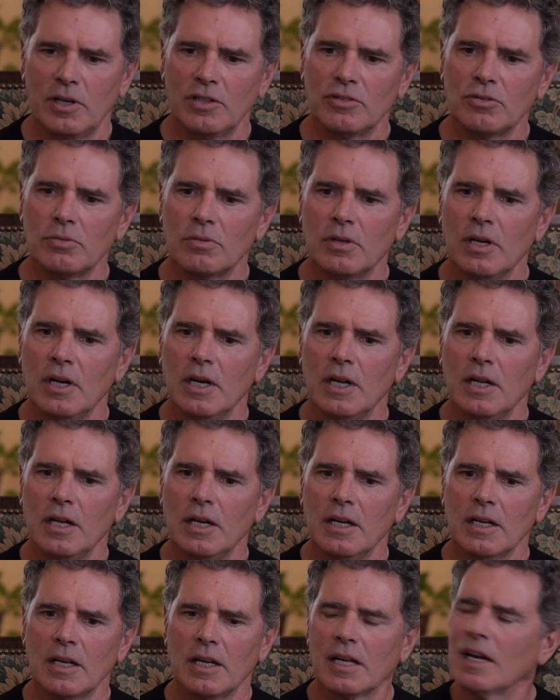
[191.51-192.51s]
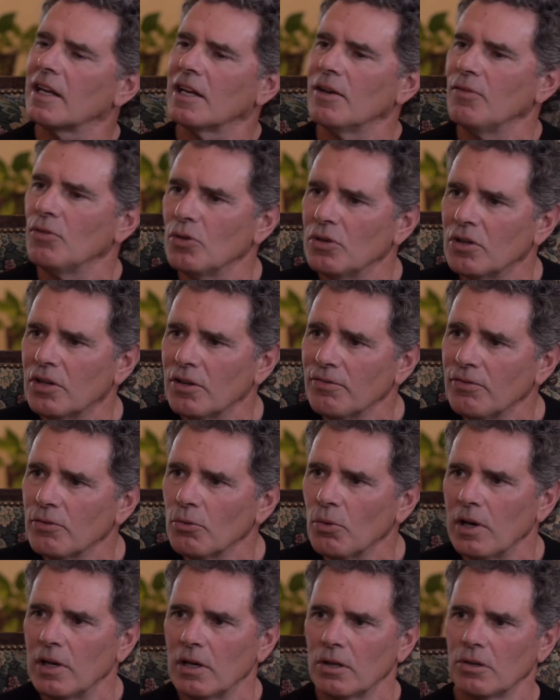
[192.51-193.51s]
I said, can I give you a
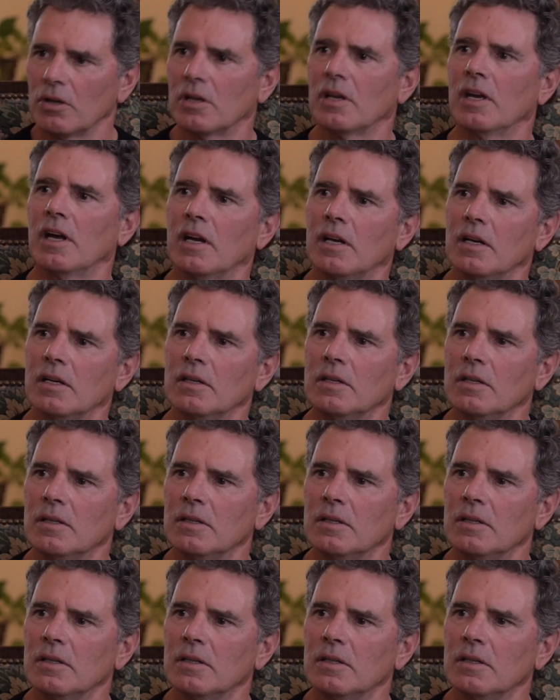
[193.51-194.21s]
different way to look at it?